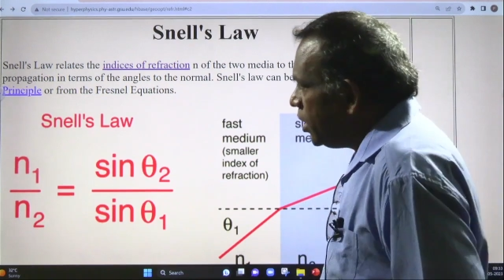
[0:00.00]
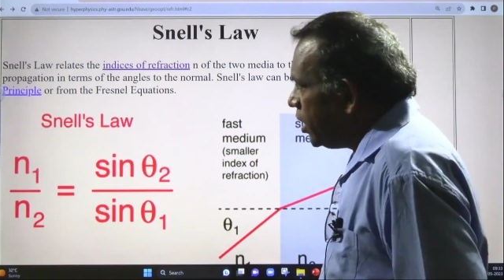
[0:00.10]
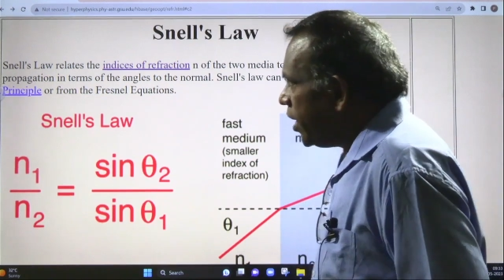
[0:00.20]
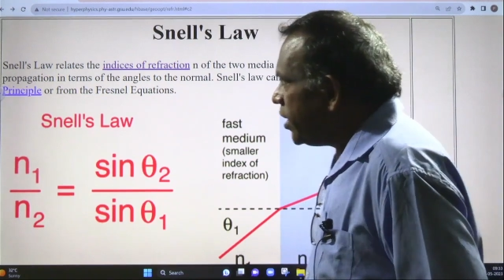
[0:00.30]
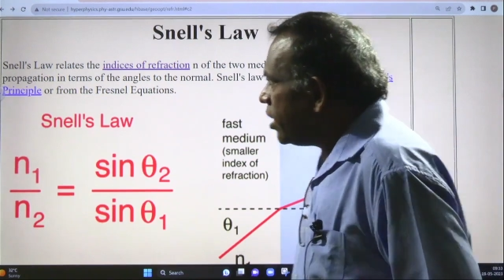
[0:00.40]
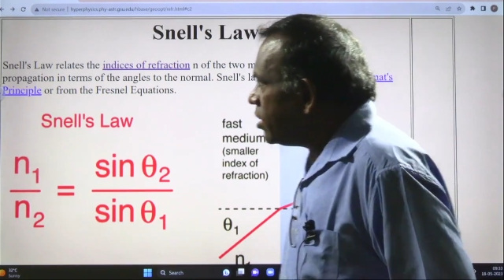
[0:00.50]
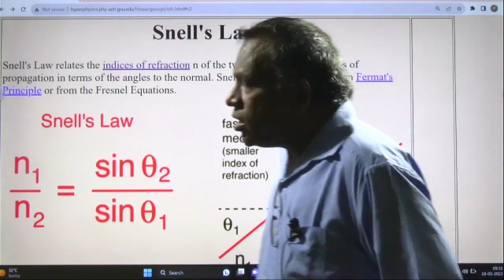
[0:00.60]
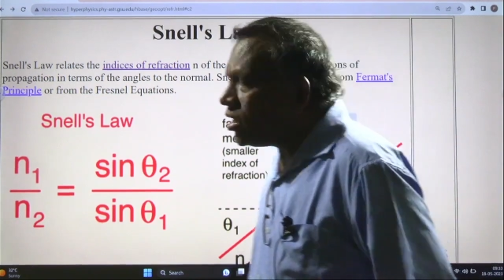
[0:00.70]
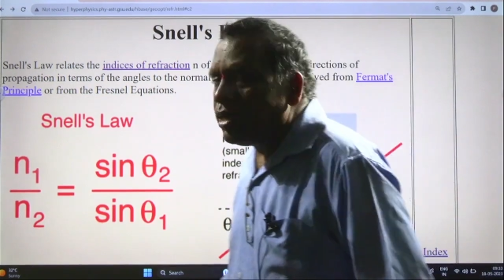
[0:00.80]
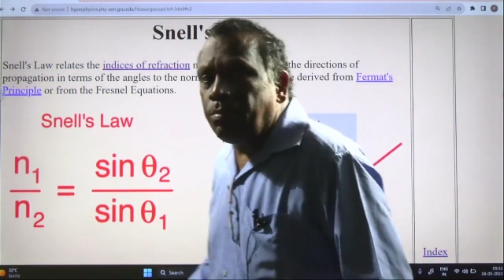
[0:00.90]
And another
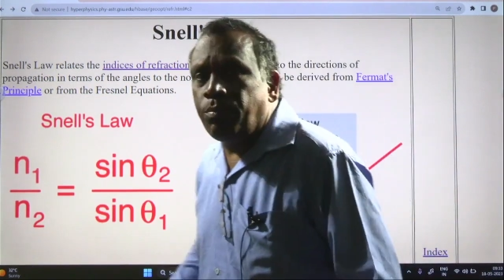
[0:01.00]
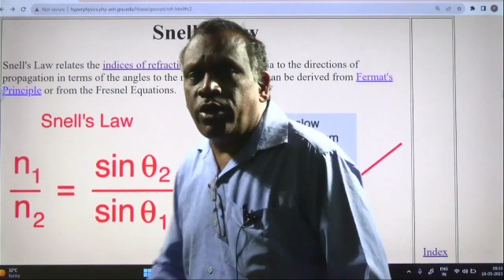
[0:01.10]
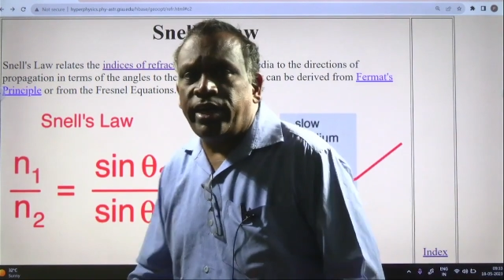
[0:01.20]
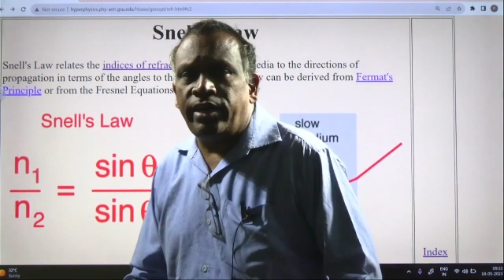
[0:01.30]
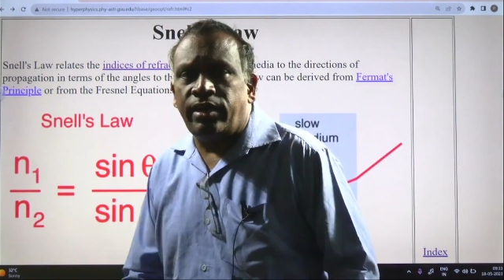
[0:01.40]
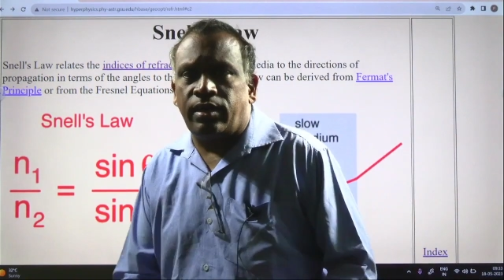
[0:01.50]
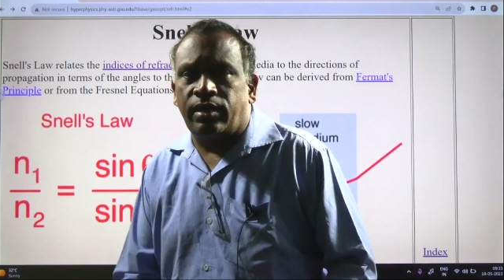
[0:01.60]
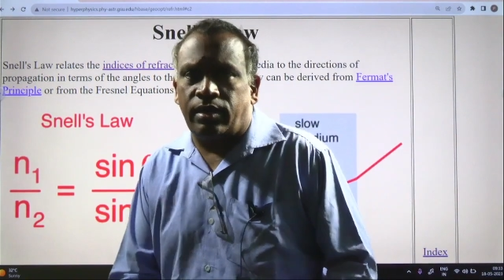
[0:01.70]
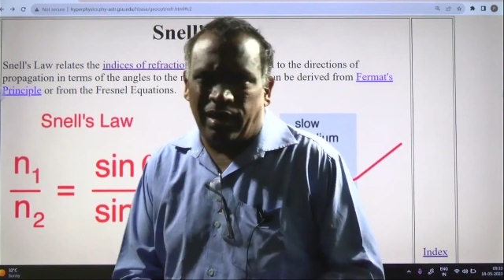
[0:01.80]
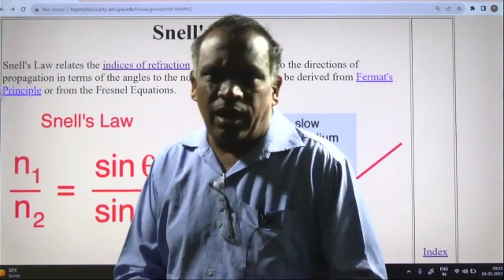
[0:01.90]
important
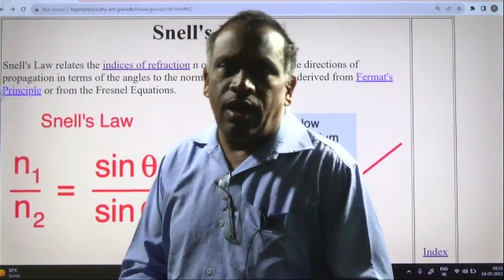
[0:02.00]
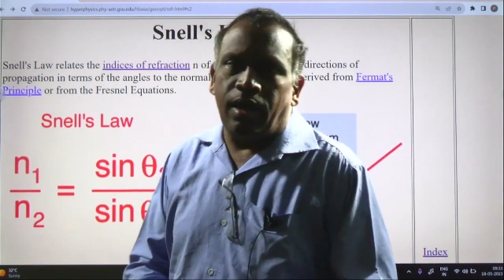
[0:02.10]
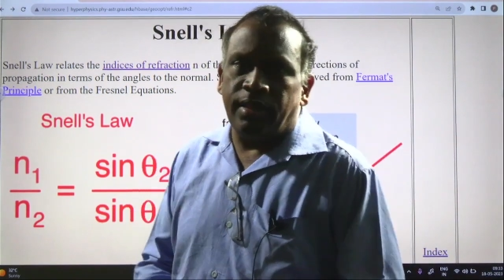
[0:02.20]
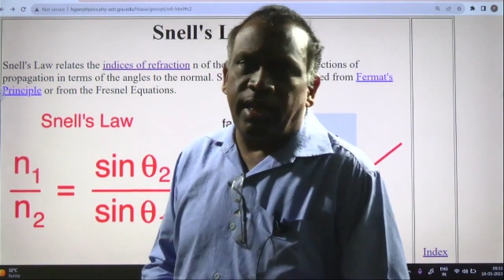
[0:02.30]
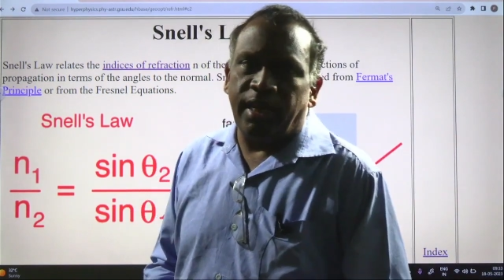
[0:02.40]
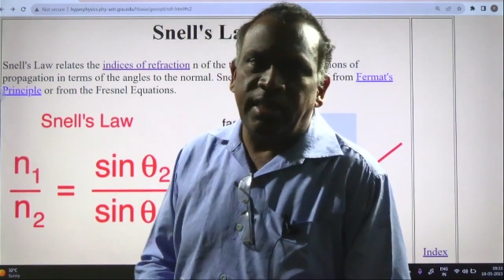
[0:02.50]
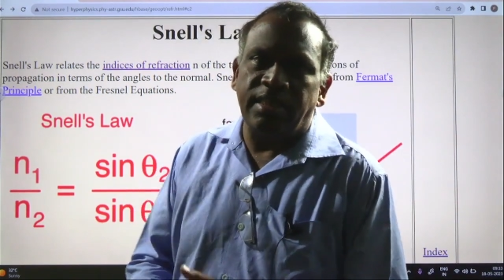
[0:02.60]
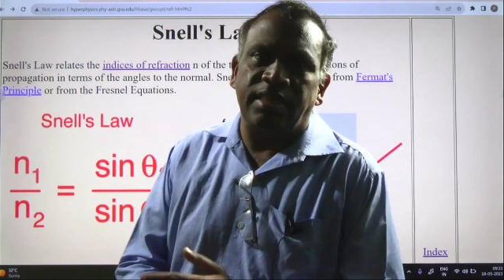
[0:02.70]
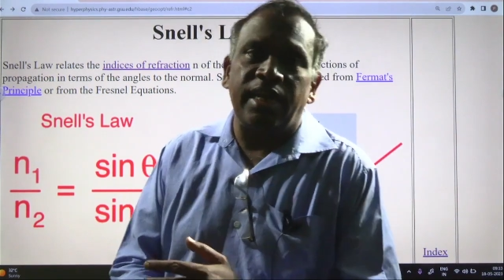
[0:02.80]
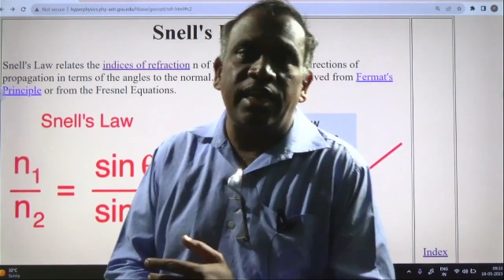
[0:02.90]
law, that is
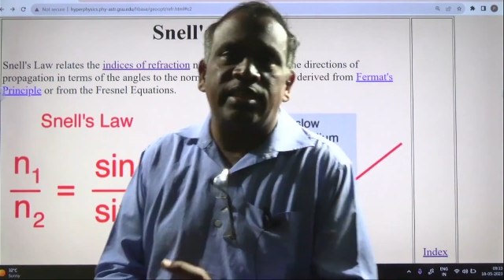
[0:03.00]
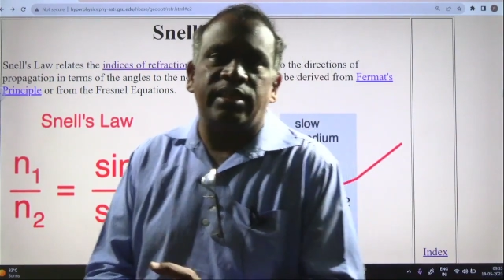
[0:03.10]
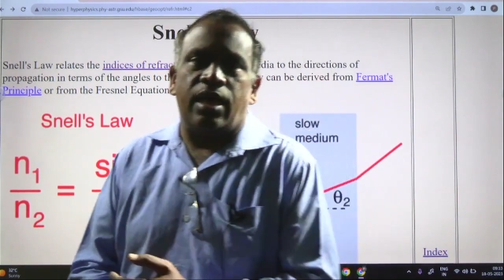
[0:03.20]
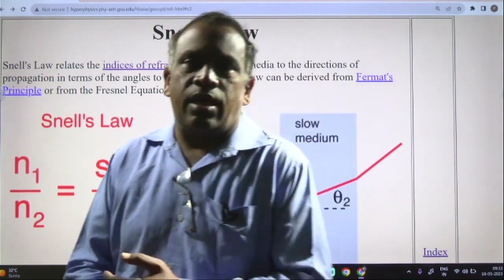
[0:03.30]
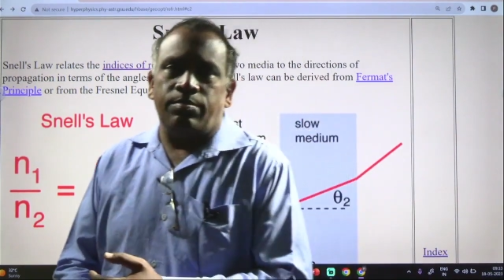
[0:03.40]
Snell's law.